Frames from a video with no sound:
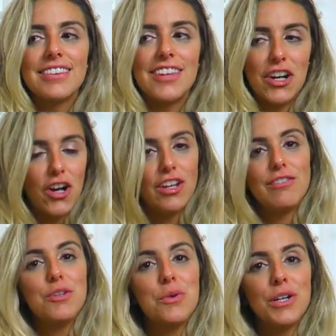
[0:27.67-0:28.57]
that all
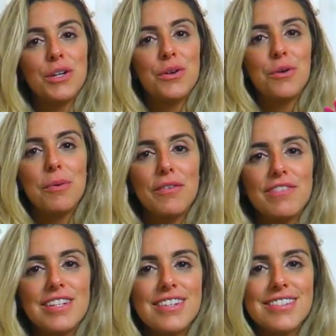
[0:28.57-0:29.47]
of you wanna know
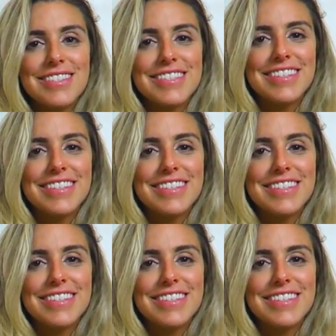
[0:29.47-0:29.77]
about fitness.